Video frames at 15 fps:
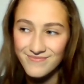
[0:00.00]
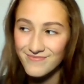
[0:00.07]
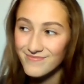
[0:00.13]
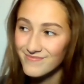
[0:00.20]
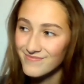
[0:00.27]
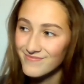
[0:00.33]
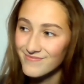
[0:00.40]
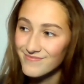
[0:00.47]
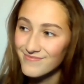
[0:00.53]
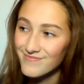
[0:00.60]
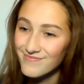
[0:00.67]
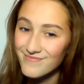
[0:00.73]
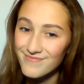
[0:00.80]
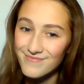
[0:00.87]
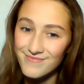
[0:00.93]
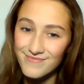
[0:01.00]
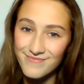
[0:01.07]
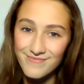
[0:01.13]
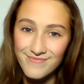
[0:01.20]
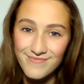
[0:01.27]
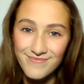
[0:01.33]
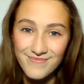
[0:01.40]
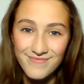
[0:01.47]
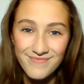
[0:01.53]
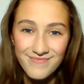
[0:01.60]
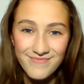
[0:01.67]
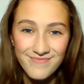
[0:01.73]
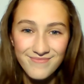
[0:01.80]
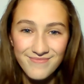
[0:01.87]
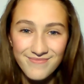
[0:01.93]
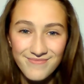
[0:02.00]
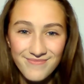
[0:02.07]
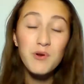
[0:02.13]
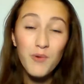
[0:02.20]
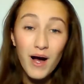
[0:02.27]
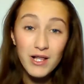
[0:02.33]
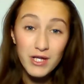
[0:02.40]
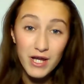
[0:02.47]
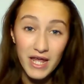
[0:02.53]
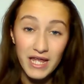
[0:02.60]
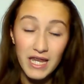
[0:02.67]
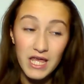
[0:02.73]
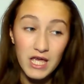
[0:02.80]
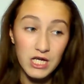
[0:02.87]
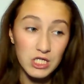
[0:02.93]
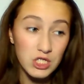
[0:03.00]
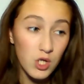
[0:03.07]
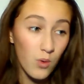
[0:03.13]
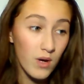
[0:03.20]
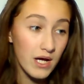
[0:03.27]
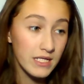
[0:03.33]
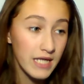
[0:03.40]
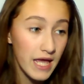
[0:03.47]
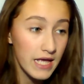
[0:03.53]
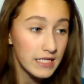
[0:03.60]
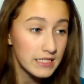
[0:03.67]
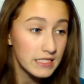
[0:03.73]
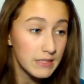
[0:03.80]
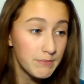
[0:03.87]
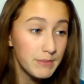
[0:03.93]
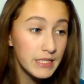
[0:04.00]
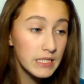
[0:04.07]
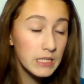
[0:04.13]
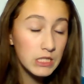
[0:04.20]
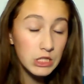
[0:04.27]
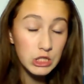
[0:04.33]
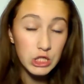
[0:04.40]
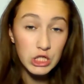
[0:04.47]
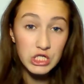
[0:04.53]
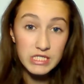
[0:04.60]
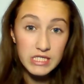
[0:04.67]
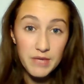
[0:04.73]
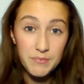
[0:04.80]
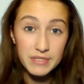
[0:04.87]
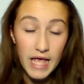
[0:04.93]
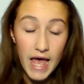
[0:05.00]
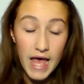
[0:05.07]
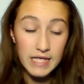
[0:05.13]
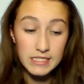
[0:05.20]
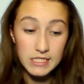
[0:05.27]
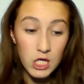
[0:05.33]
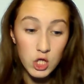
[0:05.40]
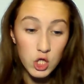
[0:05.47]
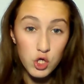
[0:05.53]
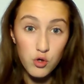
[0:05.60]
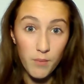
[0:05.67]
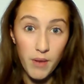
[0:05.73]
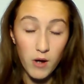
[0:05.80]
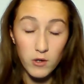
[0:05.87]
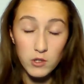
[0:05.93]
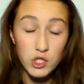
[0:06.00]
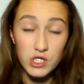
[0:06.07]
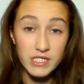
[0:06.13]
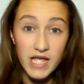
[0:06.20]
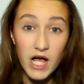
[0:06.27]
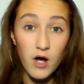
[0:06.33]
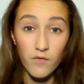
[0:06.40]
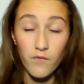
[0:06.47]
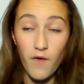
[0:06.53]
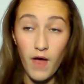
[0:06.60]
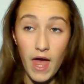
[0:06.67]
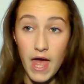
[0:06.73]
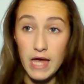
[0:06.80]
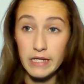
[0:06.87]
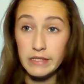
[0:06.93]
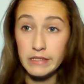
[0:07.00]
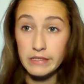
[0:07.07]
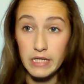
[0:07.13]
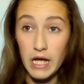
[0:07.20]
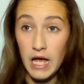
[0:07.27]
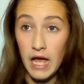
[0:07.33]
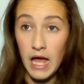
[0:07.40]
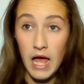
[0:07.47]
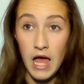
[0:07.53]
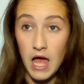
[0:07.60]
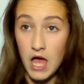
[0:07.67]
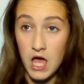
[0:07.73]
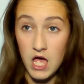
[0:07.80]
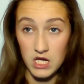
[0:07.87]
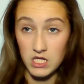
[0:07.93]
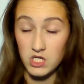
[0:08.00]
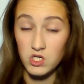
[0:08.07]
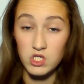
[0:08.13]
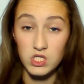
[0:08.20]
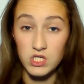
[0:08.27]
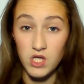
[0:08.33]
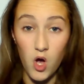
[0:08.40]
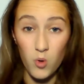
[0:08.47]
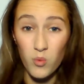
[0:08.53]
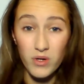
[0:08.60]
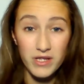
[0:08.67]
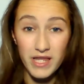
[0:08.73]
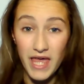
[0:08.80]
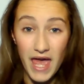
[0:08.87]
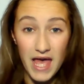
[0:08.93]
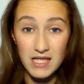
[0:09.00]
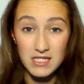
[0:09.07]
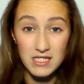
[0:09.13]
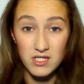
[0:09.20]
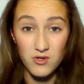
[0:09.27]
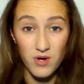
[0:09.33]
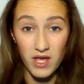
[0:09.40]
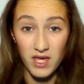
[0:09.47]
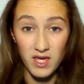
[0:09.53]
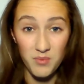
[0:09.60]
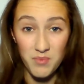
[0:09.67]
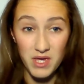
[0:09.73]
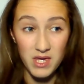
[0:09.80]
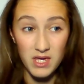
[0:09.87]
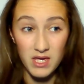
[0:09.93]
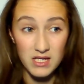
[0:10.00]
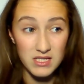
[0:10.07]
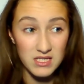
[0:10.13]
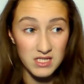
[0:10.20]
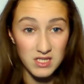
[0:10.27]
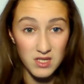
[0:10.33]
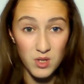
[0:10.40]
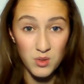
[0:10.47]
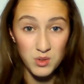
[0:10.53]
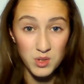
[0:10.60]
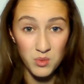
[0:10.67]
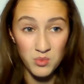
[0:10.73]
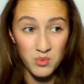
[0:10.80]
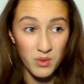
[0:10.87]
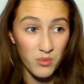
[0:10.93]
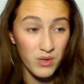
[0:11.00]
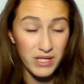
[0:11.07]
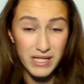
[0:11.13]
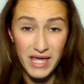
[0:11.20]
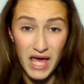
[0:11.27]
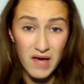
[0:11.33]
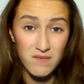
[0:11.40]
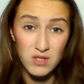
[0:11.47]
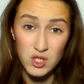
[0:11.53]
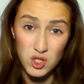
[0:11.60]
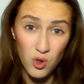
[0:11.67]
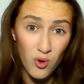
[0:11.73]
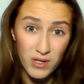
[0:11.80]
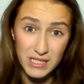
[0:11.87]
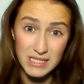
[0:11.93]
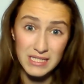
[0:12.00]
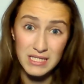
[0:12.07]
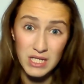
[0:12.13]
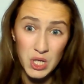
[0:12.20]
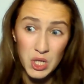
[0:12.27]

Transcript: oh, who am I kidding? She's gonna kill me eating a donut and some milk, she just keeps asking you about yourself and you're just awkwardly answering because you don't really have a choice.